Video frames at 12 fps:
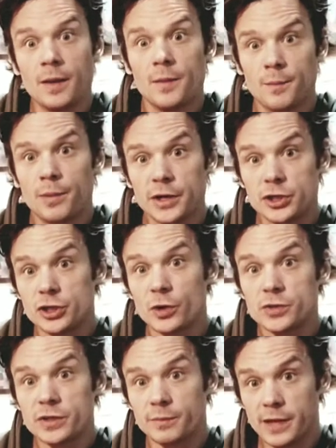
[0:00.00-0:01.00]
but it
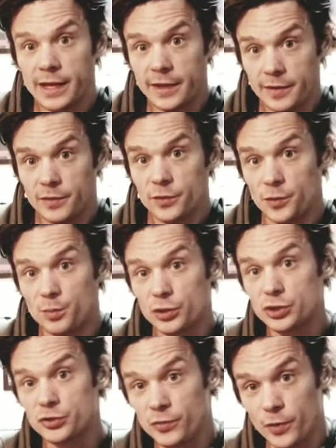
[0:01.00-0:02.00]
shows them like, you
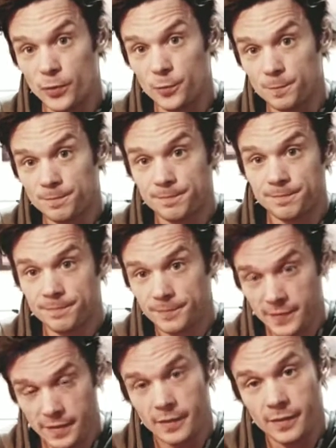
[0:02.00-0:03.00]
push through,
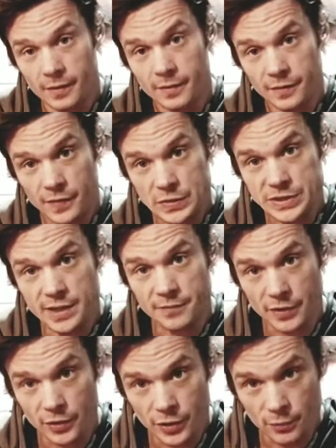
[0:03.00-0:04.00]
there's
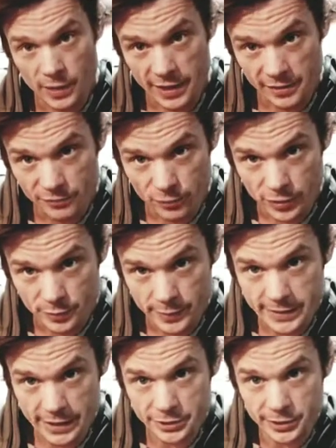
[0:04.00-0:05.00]
something good waiting for you
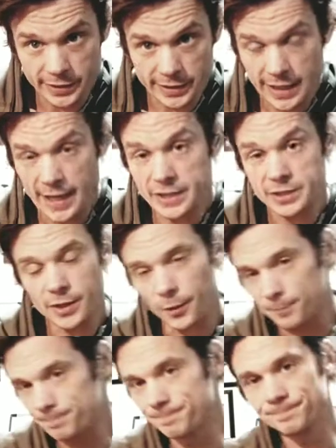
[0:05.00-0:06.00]
potentially at the end.
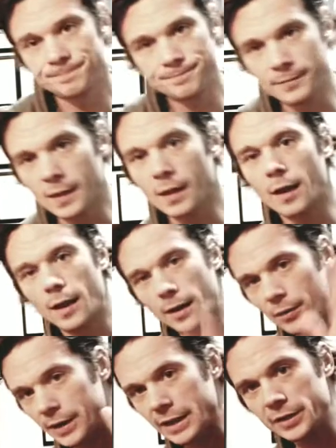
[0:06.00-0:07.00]
So I don't
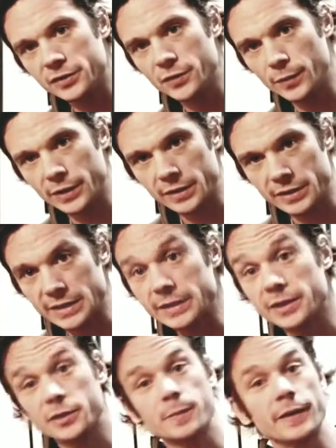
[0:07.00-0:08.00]
want to get too many of the
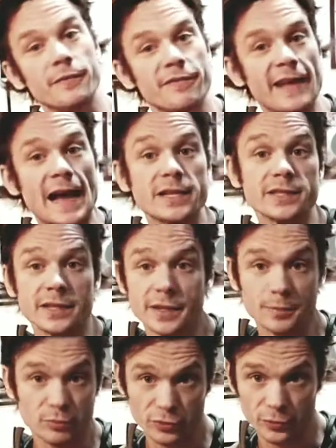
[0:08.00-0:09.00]
details, but it vastly
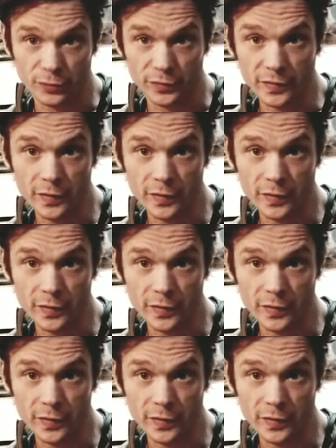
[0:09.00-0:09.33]
improved